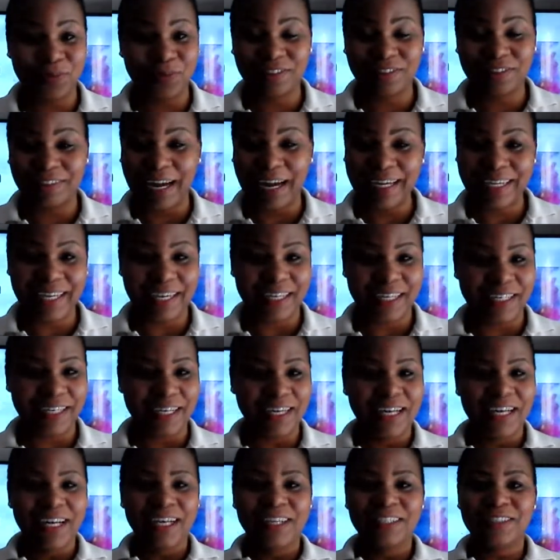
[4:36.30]
So
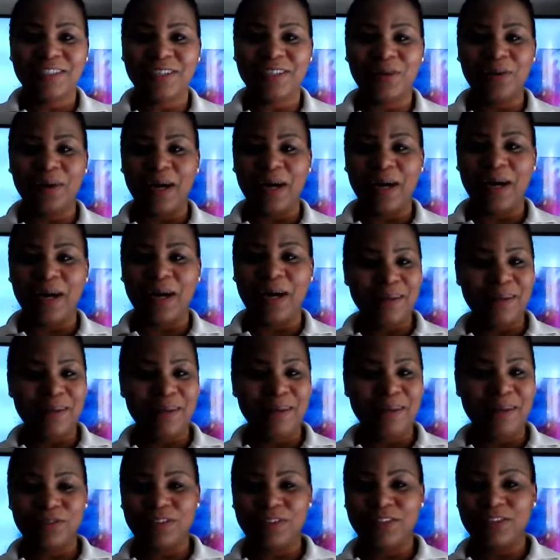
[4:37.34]
elementary school teachers were
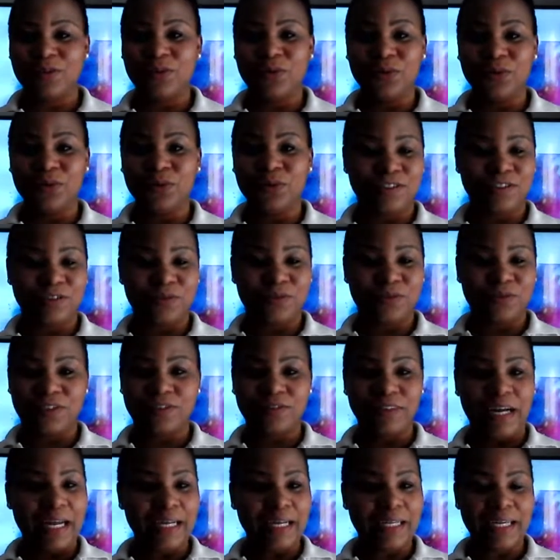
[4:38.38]
striking. You know, you
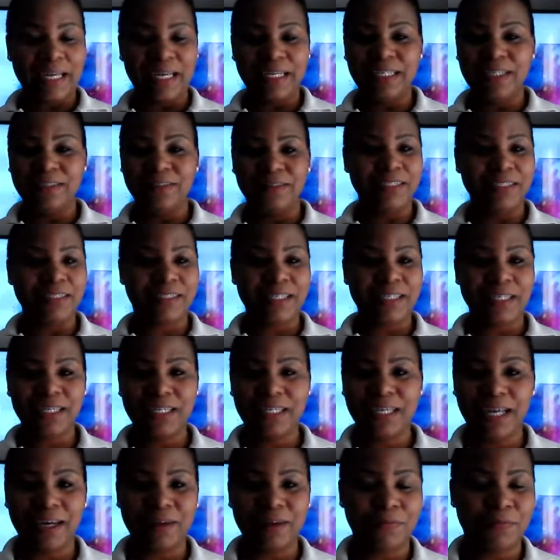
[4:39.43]
didn't get a first
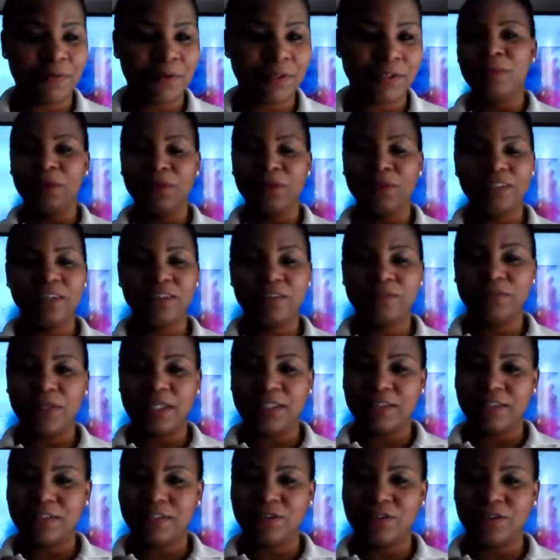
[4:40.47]
semester. Rest
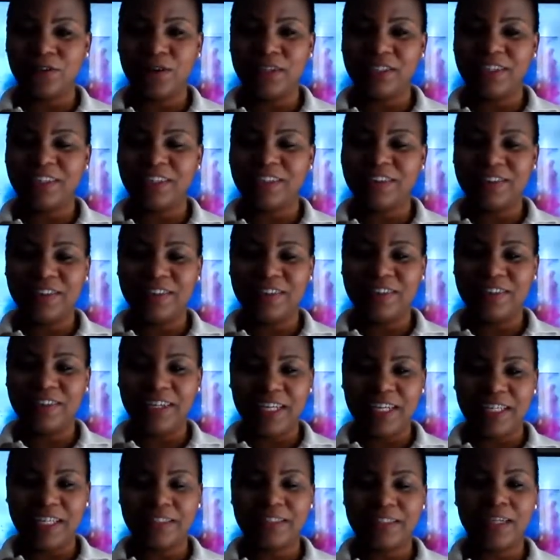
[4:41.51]
assured, your grades
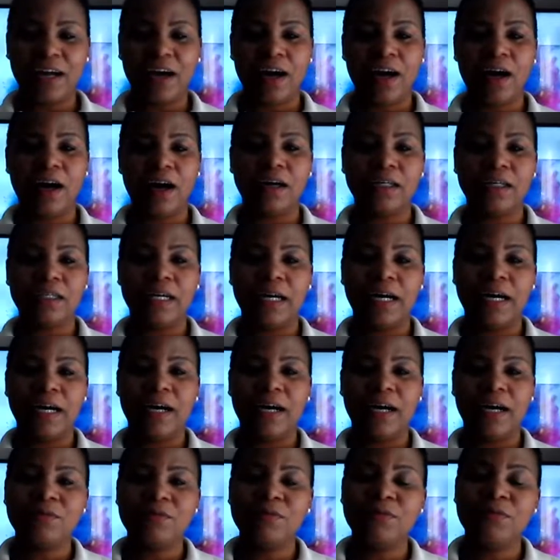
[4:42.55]
are
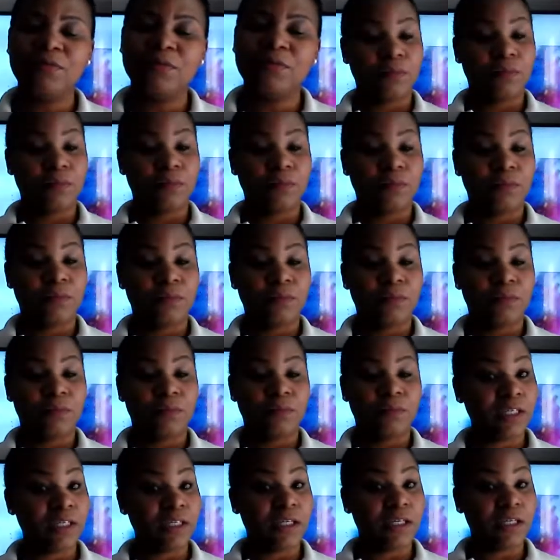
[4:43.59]
really
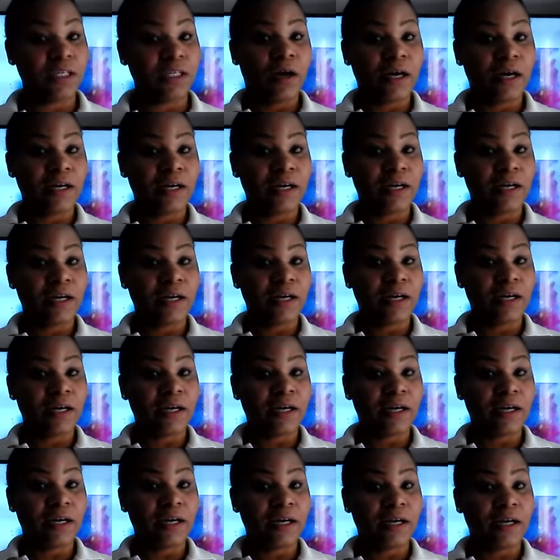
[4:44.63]
kind of
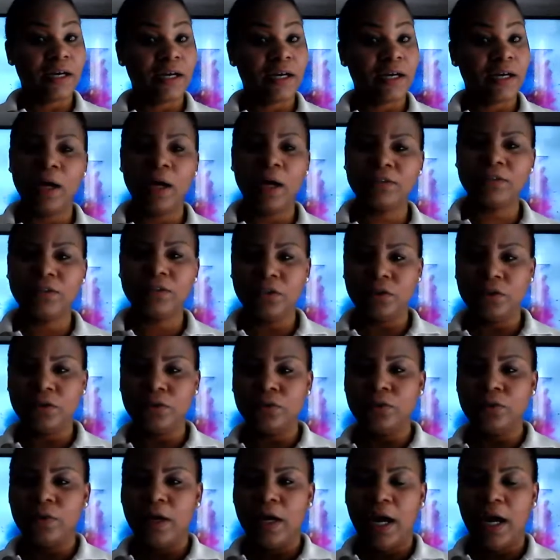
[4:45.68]
what
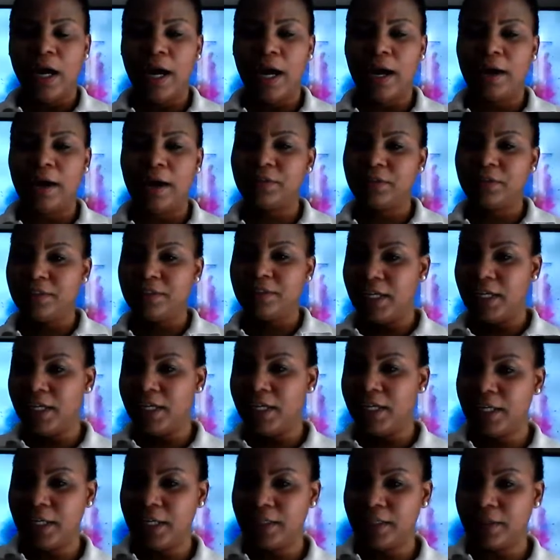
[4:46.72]
you have
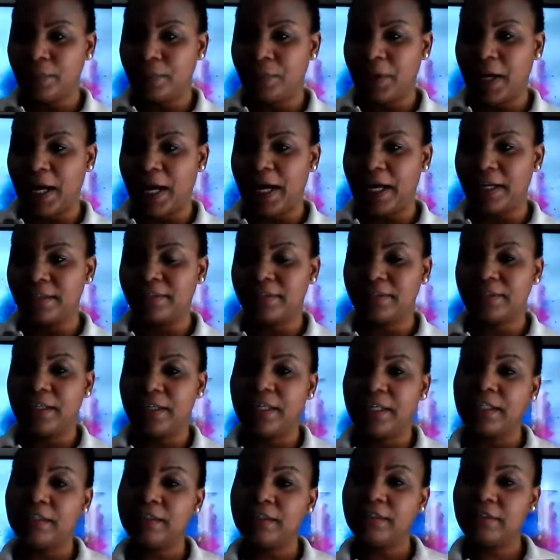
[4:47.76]
seen in the past,
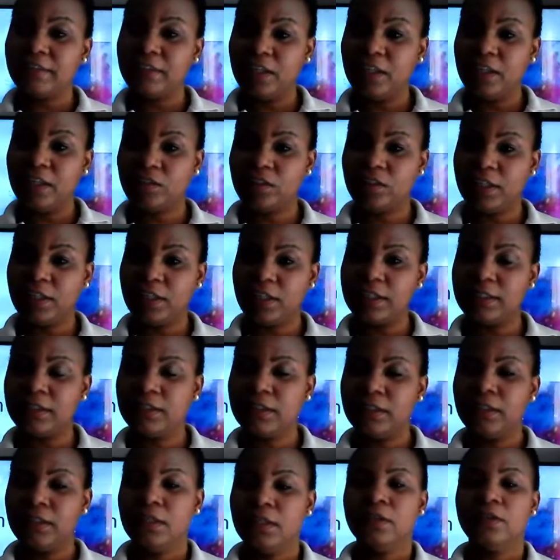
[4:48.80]
in
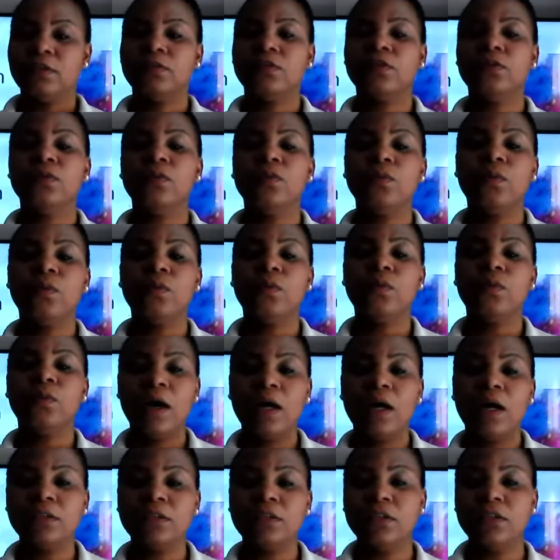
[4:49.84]
addition to
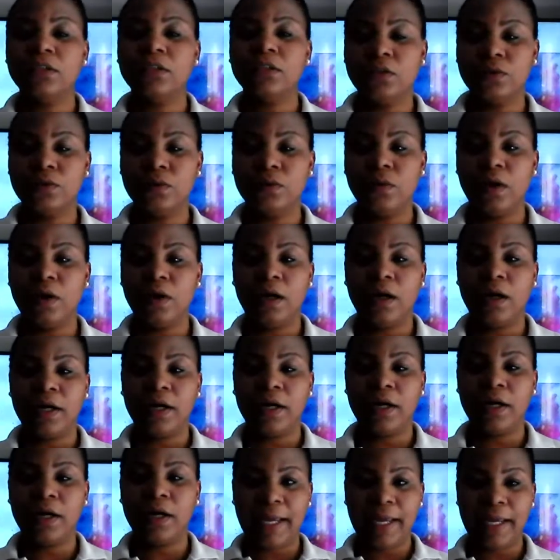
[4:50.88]
what you
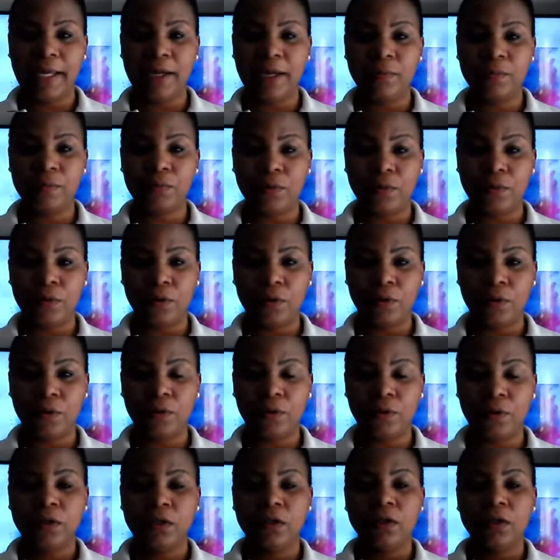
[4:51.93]
are
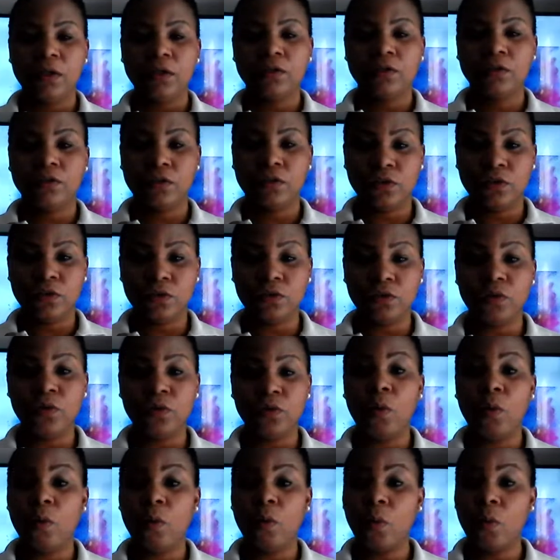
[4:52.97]
able
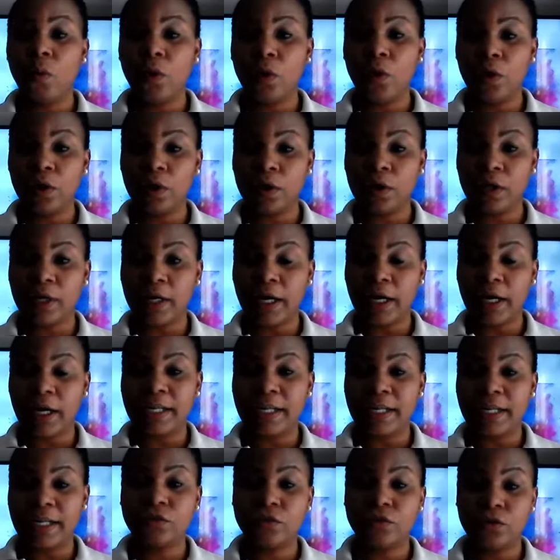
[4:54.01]
to work
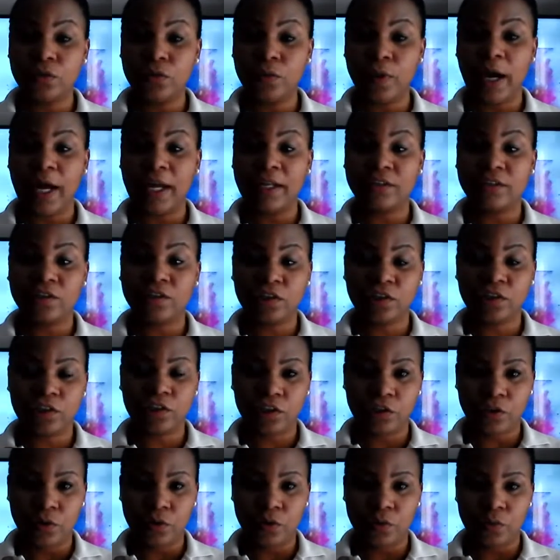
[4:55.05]
and do and
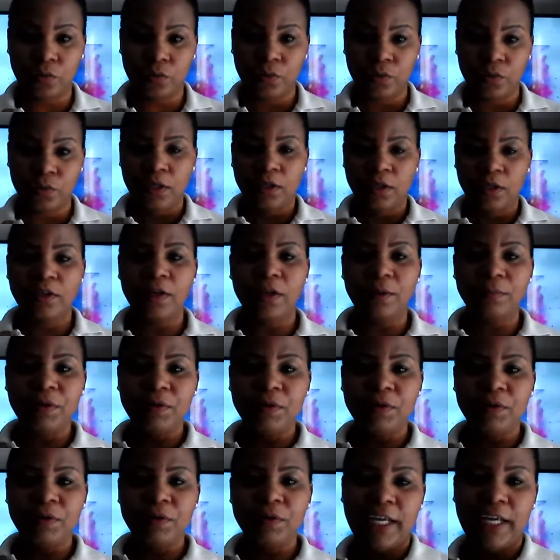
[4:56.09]
show. So let me
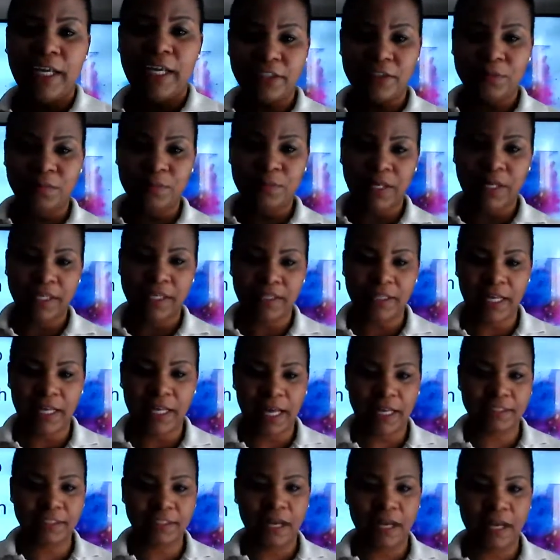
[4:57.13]
really explain
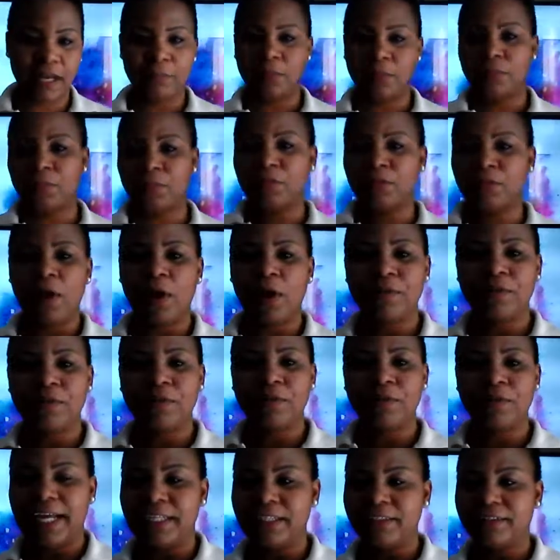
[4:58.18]
that. But before I
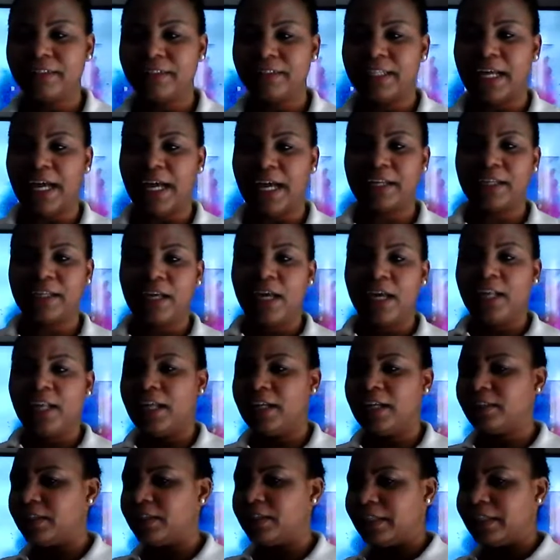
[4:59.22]
really get into that,
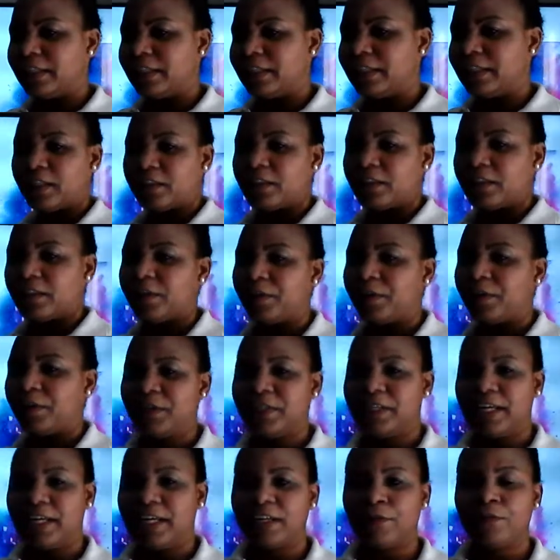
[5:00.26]
let's start at the very
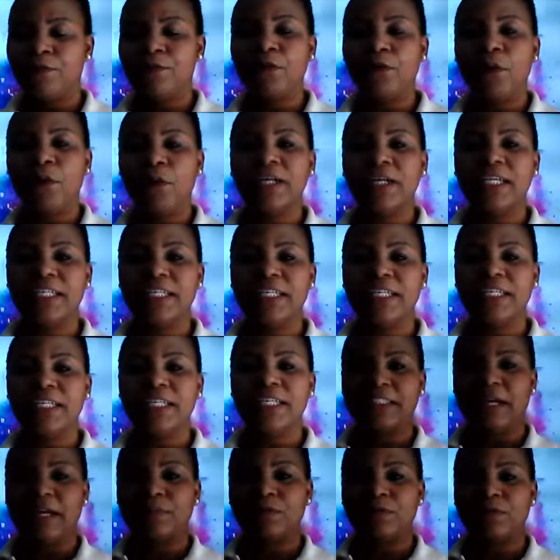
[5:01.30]
beginning. 4 easy steps.